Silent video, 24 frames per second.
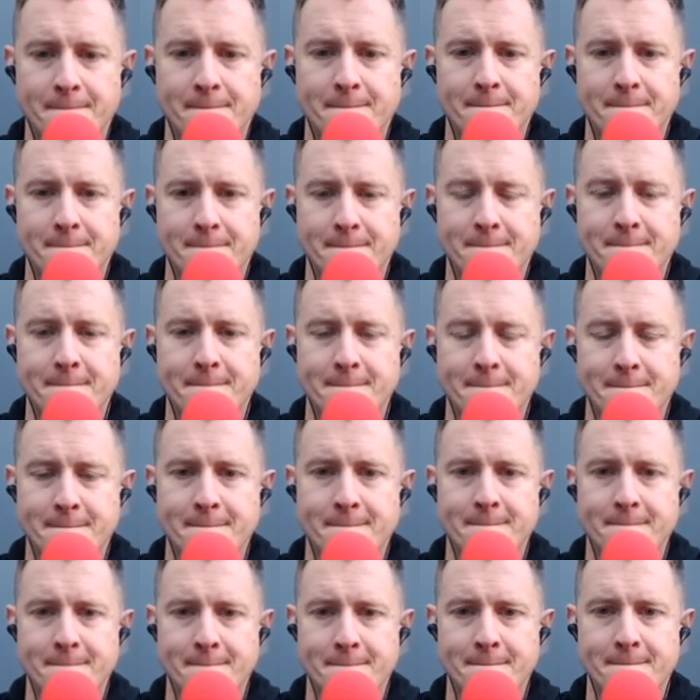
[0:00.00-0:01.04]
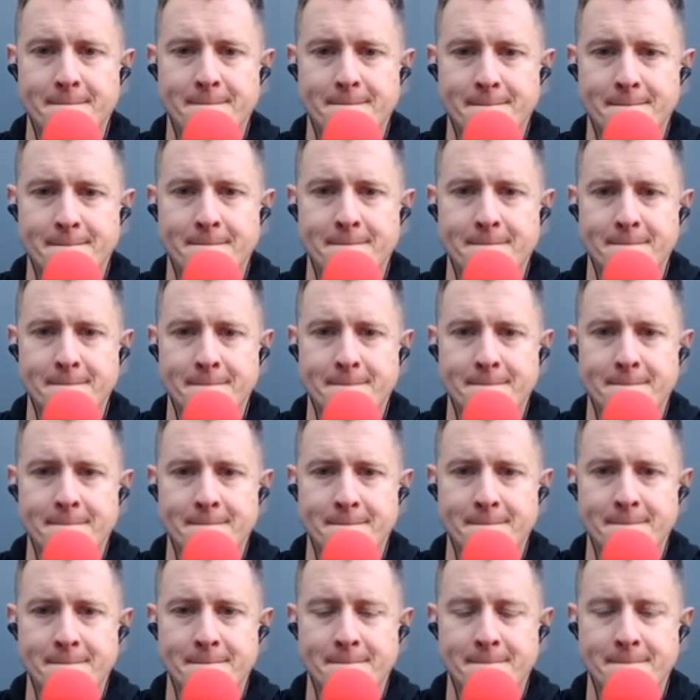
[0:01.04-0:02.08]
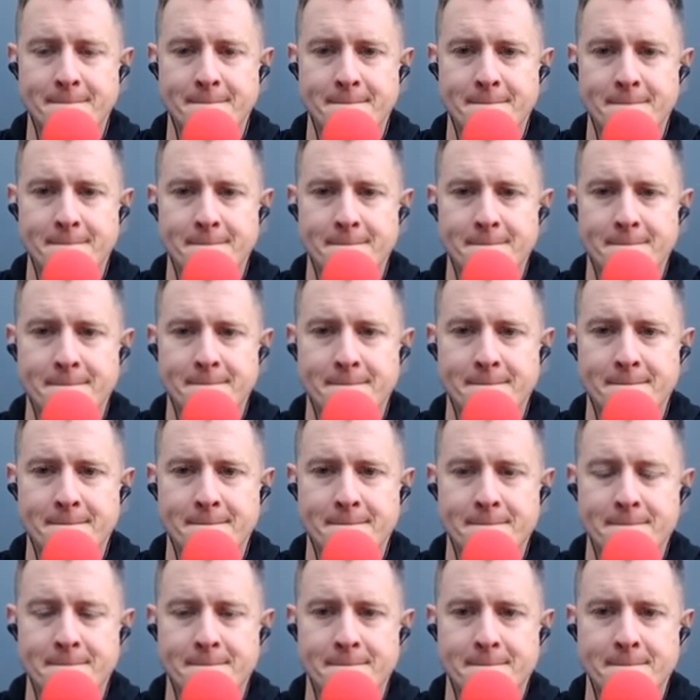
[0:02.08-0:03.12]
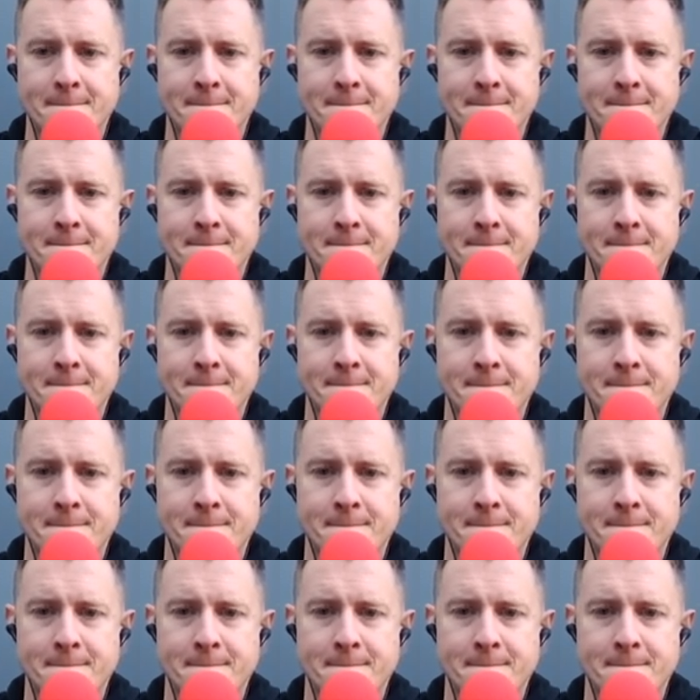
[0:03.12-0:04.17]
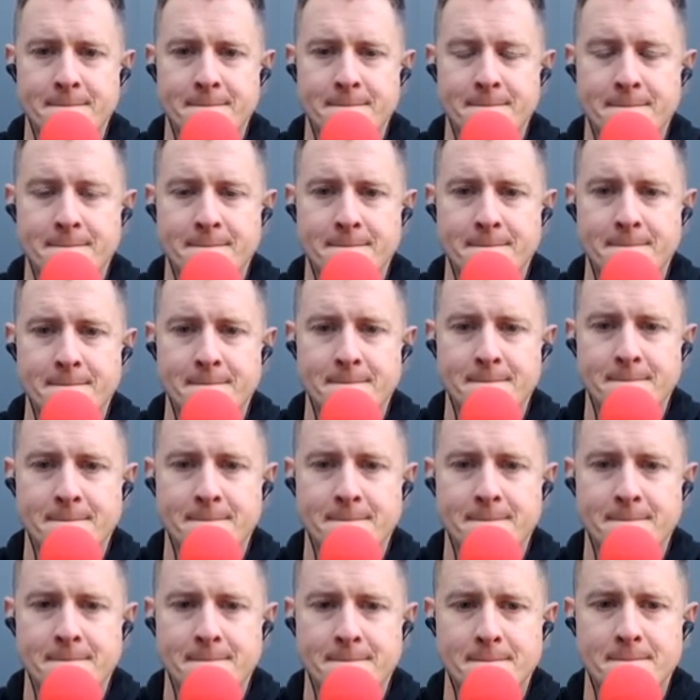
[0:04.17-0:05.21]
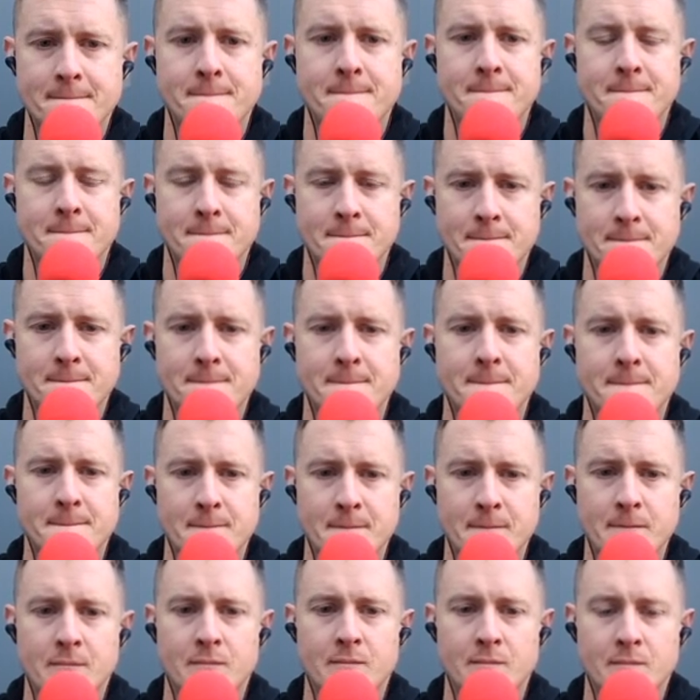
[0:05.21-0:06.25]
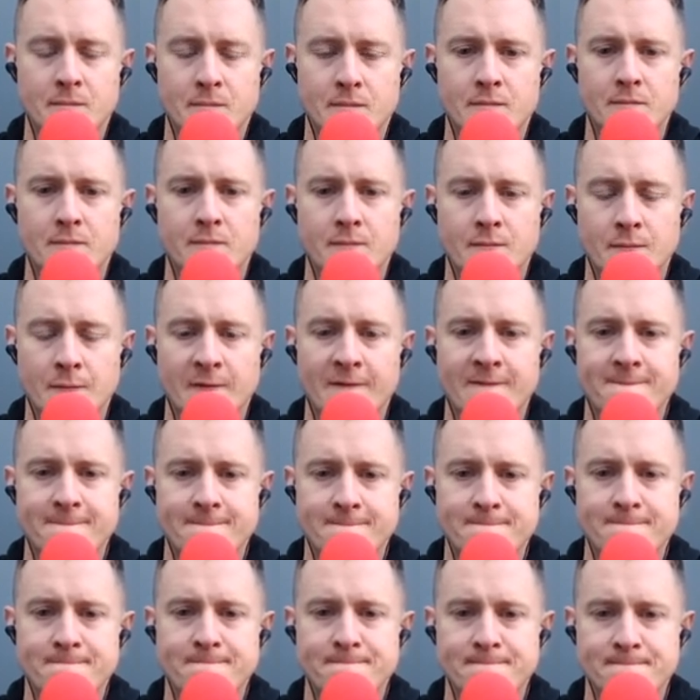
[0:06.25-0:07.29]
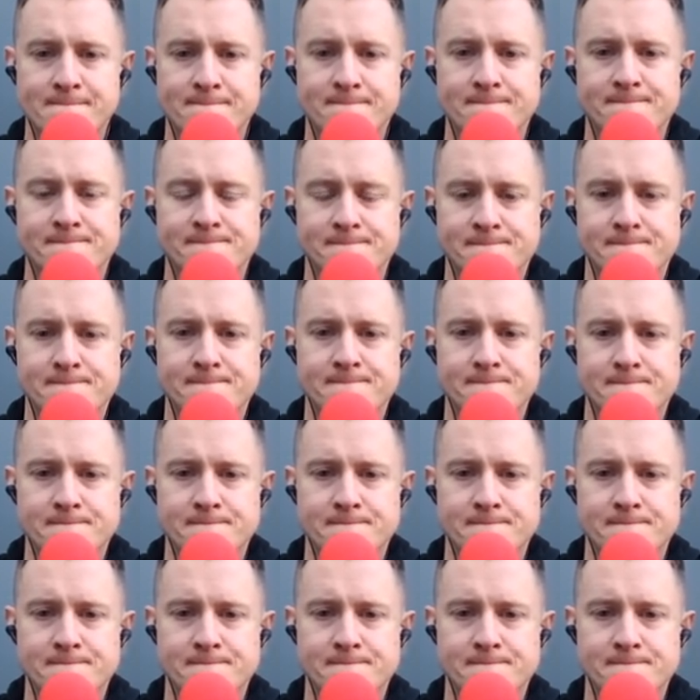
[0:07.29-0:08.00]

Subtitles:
This person isn't speaking.